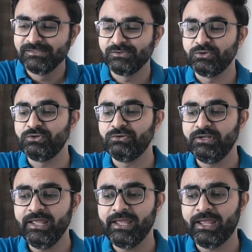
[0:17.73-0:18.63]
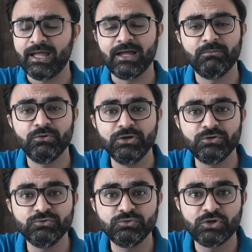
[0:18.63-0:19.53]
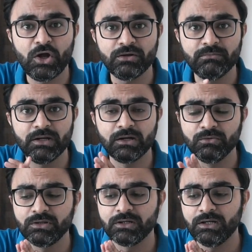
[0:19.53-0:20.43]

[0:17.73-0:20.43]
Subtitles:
So today I'm going to talk about